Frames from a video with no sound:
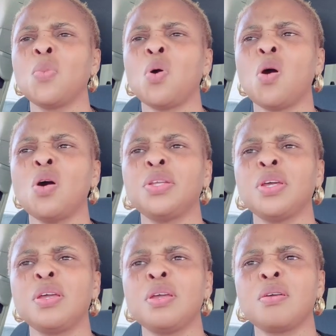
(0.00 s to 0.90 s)
All
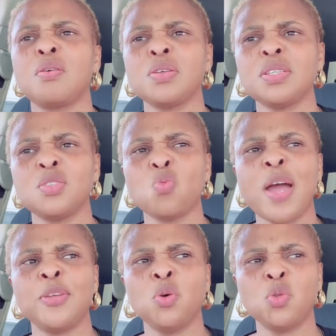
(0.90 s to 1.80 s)
the courses one
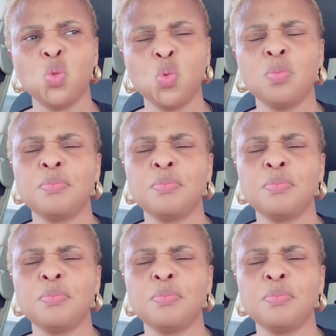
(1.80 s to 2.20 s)
I don't do.